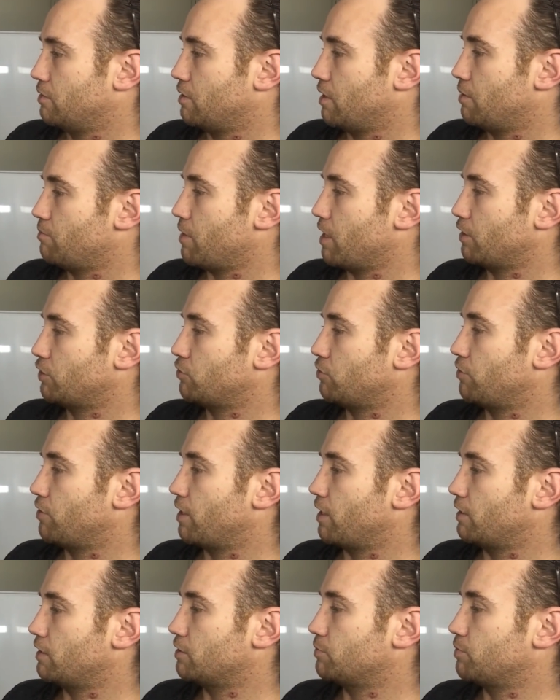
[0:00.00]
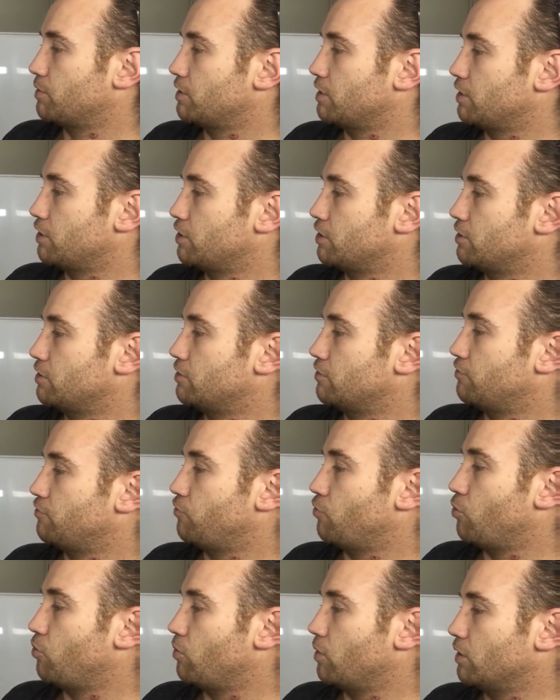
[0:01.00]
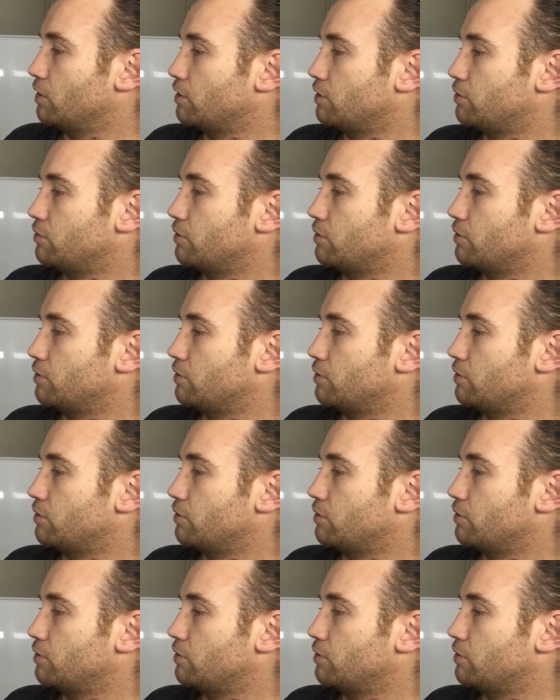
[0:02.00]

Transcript: And make sure that it is positioned forward